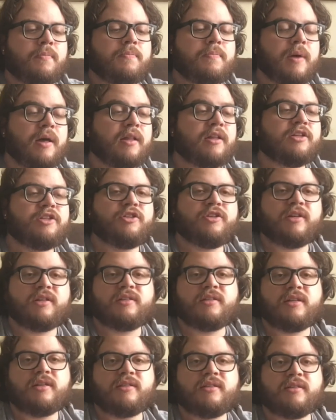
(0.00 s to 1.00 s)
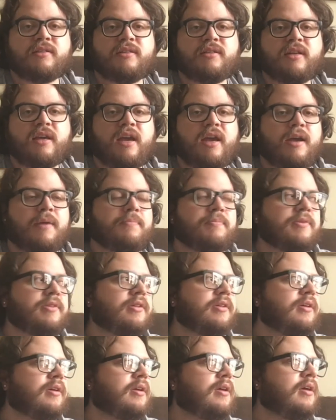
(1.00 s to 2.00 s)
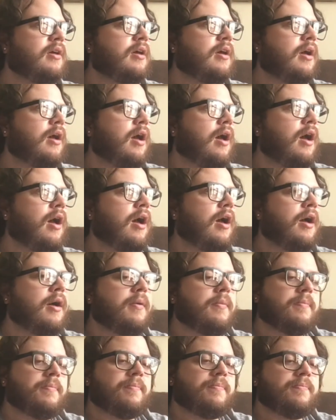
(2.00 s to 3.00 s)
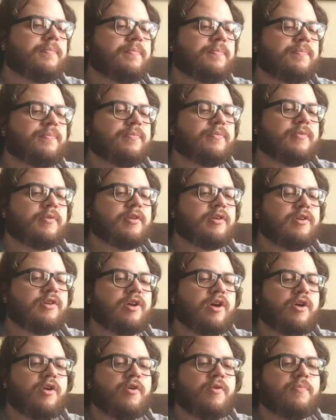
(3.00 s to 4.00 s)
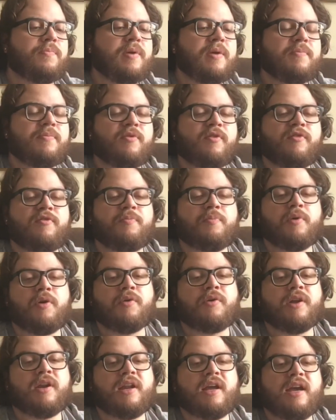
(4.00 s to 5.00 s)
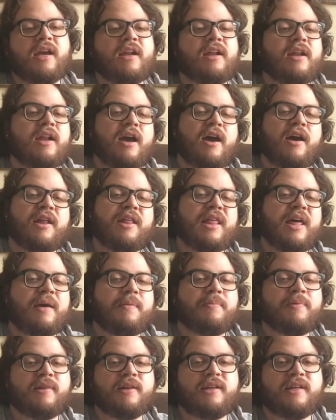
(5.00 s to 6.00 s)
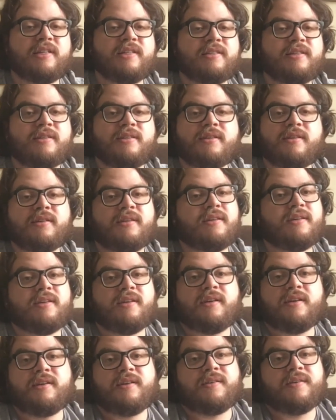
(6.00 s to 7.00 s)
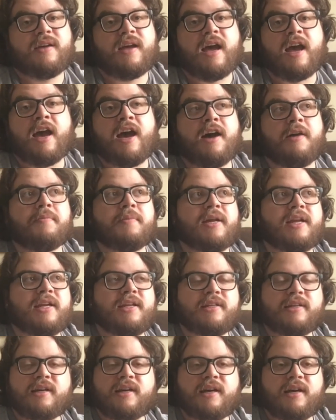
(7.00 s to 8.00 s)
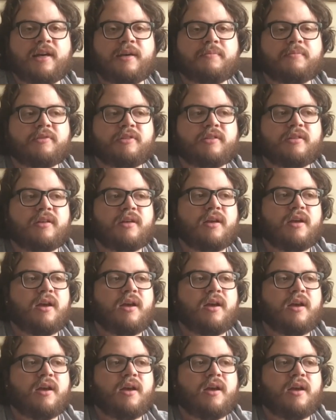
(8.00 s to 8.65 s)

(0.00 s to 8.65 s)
Bellatrix has escaped. Um, you know, people have broken in and out of that place how many times?